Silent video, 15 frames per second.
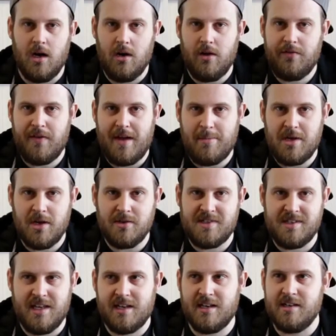A lot of Fabio's
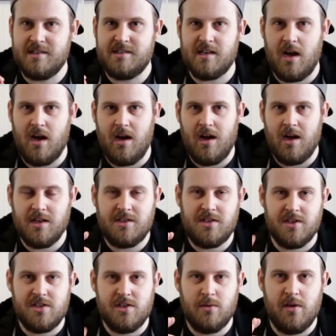stickers are
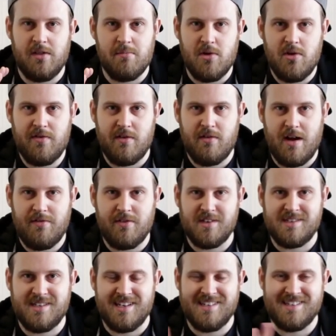to do with movie
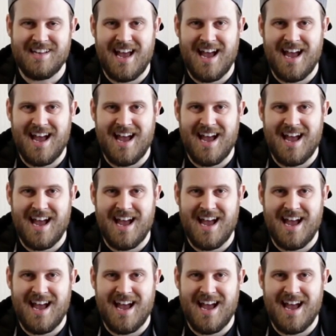references,